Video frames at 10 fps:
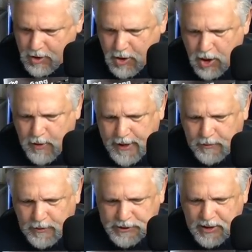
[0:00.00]
All right,
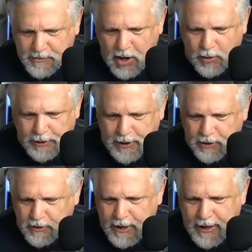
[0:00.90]
well, let's keep going
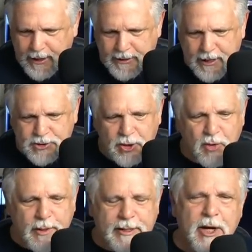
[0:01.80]
here. And I certainly
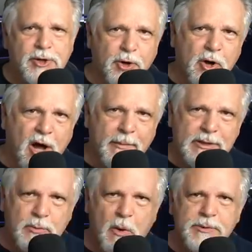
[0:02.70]
want to hear your
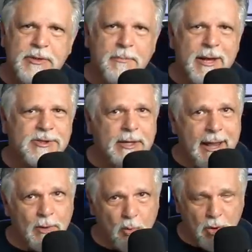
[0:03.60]
comments. What was best
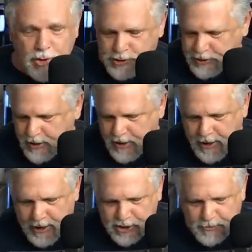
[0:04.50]
and worst
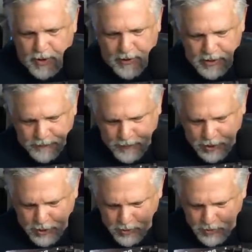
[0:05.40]
experience for
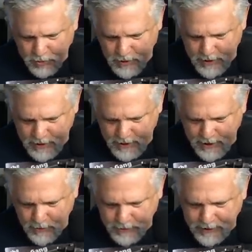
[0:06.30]
you?
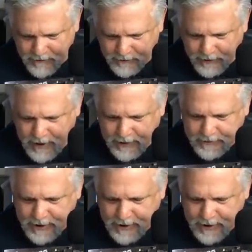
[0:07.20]
I would definitely not.